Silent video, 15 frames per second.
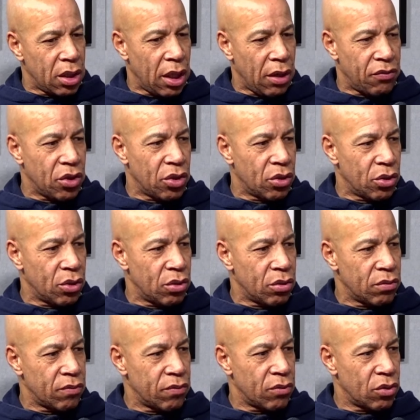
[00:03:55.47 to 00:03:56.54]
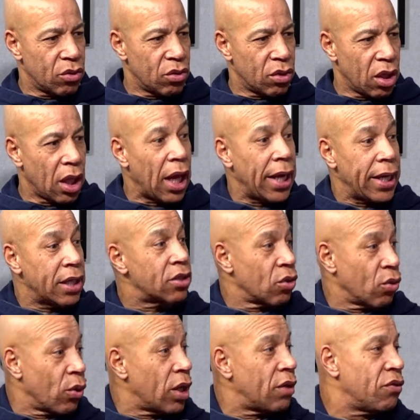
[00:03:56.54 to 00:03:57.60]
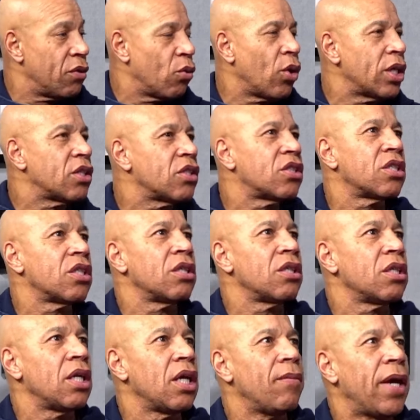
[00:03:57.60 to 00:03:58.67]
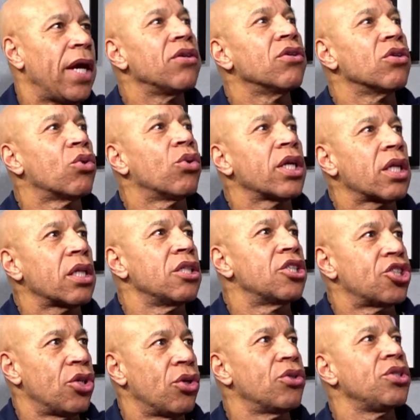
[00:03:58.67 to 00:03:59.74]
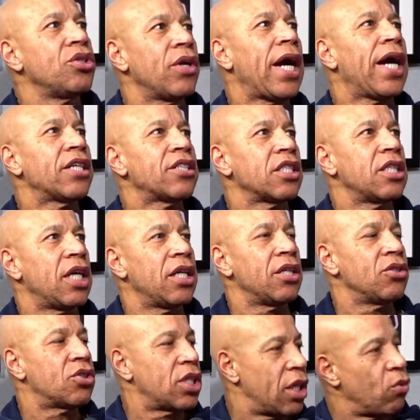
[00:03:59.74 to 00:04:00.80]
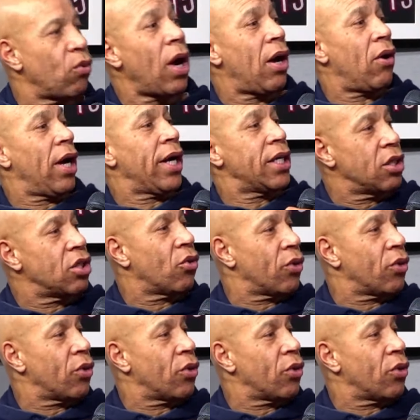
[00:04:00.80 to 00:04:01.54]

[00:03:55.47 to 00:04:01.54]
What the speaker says: have you liked, or what is Immanuel Quickley shown you, Ashley, that you said, wow, I didn't